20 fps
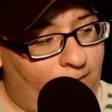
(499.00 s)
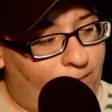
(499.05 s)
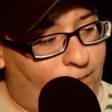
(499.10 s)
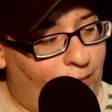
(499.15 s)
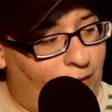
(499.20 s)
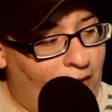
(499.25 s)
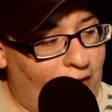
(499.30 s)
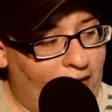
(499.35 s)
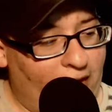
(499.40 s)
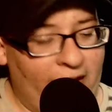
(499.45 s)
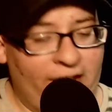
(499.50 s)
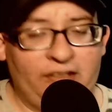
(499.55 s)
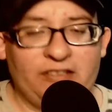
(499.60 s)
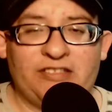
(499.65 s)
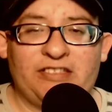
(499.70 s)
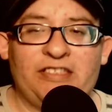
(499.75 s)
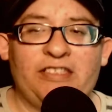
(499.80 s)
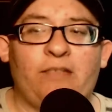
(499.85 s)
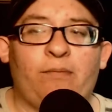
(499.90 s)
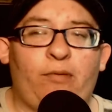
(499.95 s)
but I
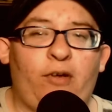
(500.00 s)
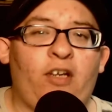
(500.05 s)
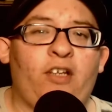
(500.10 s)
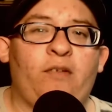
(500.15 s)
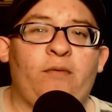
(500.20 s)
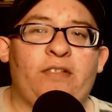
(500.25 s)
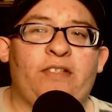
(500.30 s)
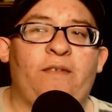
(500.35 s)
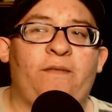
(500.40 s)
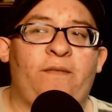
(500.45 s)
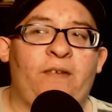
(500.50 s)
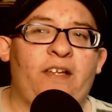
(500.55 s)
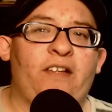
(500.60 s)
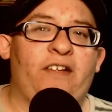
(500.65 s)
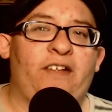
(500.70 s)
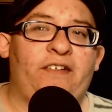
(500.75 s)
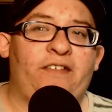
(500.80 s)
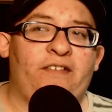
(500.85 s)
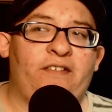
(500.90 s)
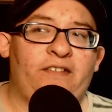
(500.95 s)
could see the problem with the
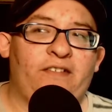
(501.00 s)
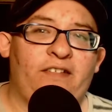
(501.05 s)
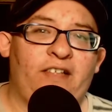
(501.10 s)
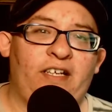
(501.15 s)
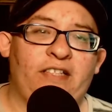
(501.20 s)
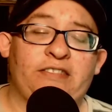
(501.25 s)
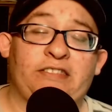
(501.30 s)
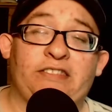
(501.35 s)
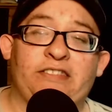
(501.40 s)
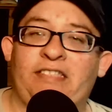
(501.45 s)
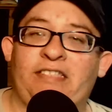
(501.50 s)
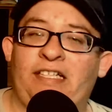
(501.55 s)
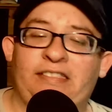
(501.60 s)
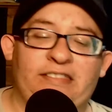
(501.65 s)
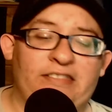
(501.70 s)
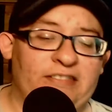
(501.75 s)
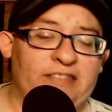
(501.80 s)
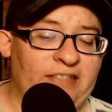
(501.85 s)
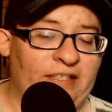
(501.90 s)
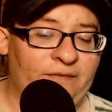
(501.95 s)
villain. That's
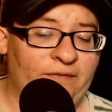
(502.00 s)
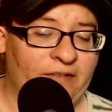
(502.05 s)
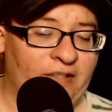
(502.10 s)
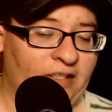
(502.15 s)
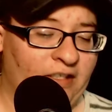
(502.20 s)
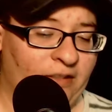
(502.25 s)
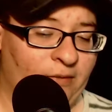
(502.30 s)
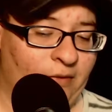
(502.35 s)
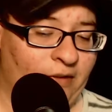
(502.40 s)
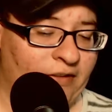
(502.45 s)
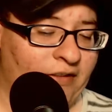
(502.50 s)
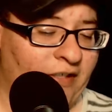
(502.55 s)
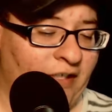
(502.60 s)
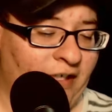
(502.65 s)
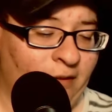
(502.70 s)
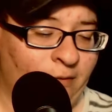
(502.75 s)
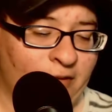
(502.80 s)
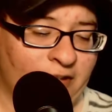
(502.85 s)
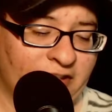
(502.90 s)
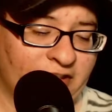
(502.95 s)
that's definitely one that
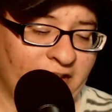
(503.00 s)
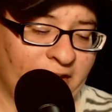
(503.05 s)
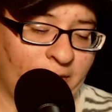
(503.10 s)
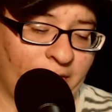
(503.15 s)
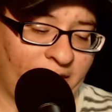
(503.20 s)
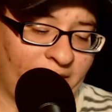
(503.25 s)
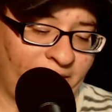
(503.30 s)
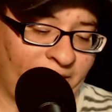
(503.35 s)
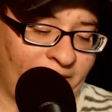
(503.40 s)
I wish they would have